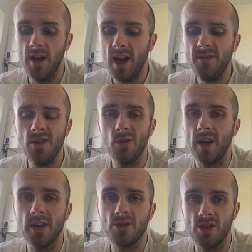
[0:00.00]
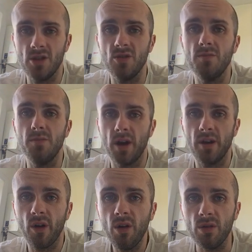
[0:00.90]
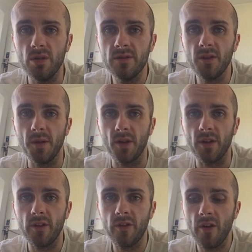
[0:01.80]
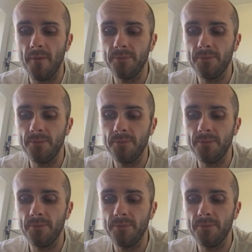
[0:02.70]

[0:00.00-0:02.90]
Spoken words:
I've got no energy to do bugger all, to be honest.